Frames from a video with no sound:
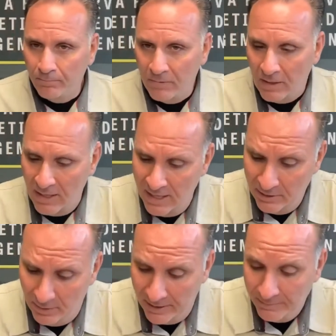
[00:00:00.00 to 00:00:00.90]

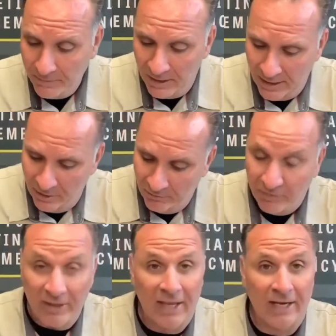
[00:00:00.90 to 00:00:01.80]
anyway,
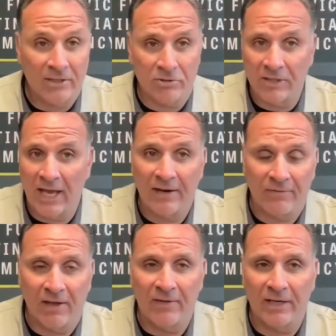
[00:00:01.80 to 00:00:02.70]
hopefully that answers that. If you
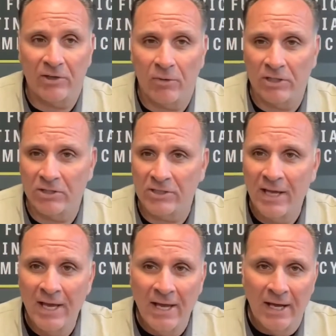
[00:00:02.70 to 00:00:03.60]
have any questions,
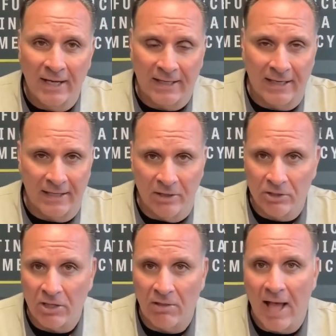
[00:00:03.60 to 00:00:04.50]
again, there's
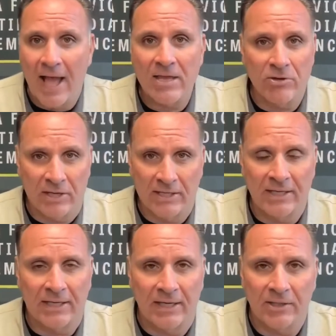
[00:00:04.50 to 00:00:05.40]
a lot you could
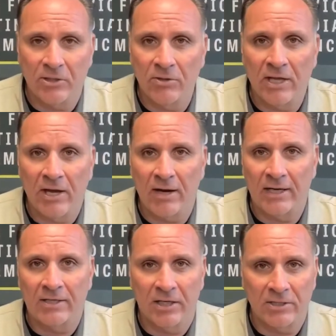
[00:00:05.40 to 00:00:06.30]
dig into there. I
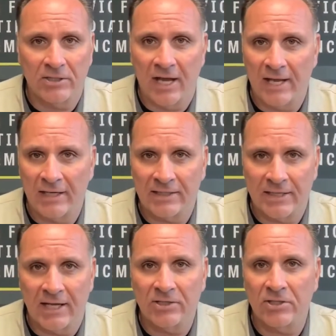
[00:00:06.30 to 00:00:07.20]
touched on
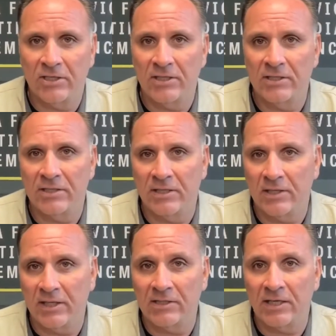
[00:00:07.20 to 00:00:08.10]
extensions and
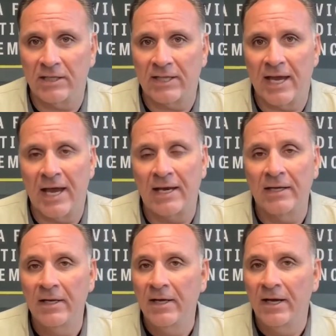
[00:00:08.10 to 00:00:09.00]
things like that.
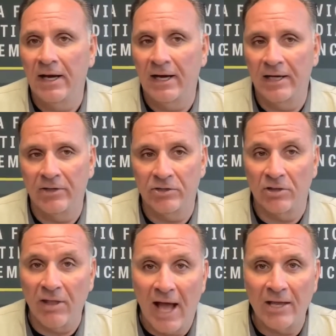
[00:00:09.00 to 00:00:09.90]
There's a
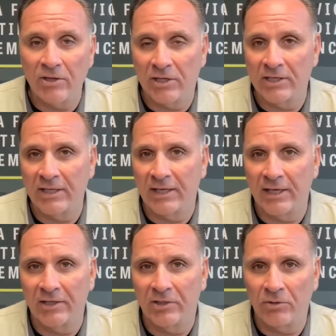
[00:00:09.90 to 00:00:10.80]
lot you could dig
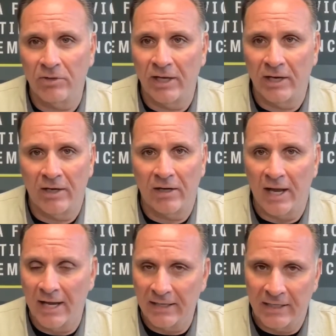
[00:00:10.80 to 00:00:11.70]
into there
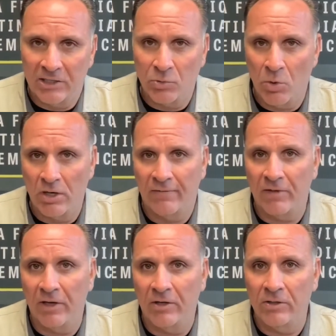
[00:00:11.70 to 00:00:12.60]
on each one of
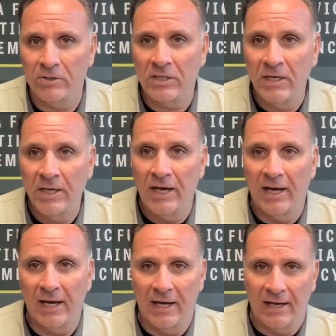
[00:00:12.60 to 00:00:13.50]
those.
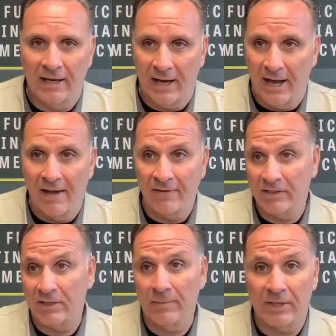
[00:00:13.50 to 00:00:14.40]

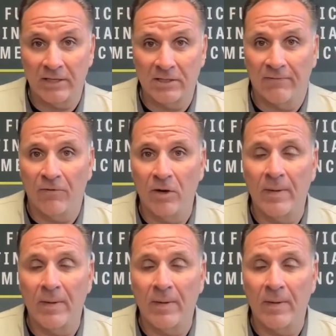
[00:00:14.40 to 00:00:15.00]
Obviously, because the format